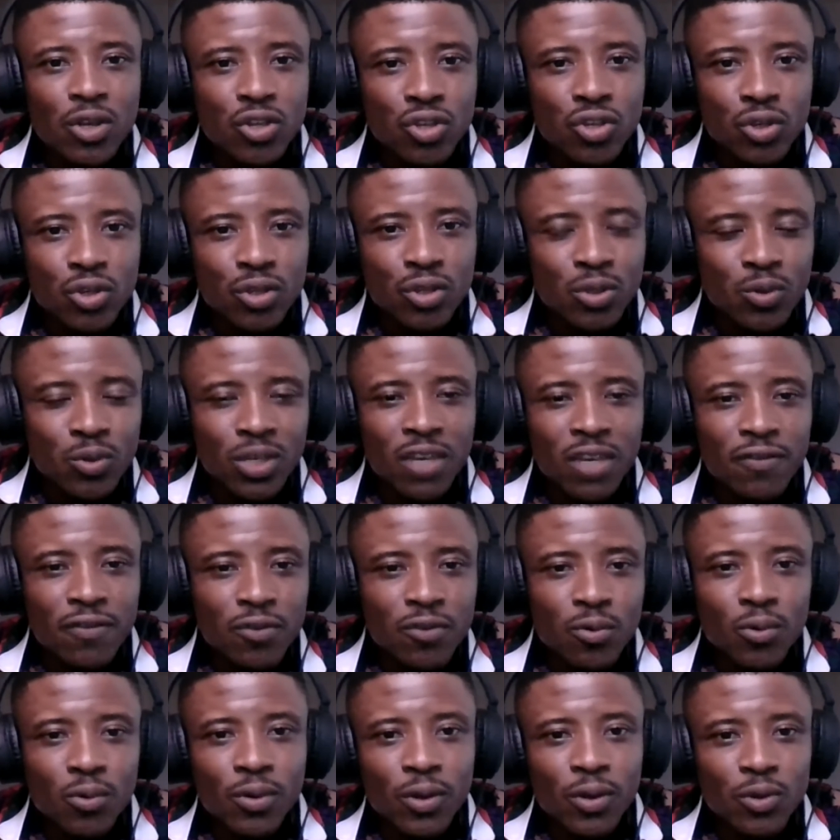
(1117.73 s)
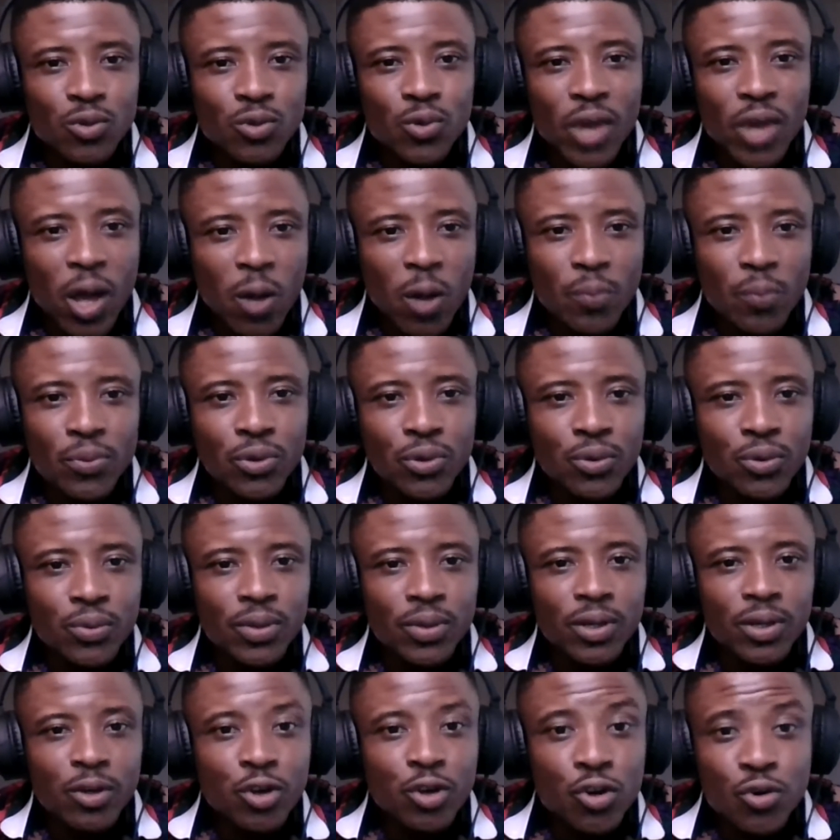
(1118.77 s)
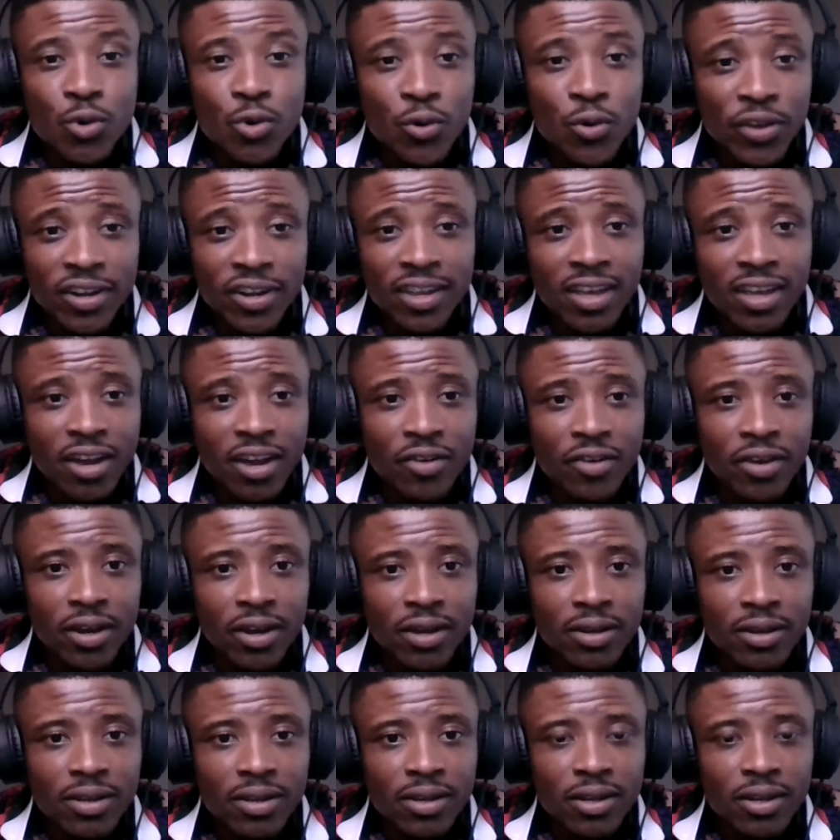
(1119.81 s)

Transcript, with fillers: to give you, to help you grow in the career.